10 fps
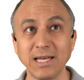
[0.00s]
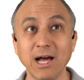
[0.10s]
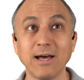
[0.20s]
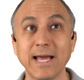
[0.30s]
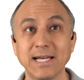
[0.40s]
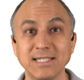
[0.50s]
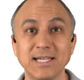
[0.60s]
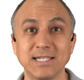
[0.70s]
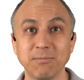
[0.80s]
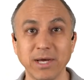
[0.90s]
and not
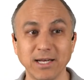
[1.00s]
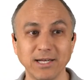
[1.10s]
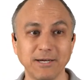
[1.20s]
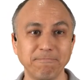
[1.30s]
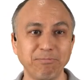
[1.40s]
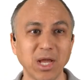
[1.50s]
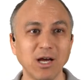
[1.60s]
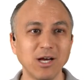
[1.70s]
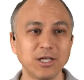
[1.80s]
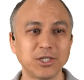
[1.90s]
anticipating it.
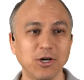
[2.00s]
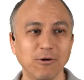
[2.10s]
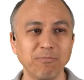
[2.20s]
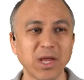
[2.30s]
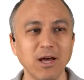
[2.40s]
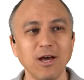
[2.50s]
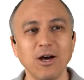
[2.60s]
So,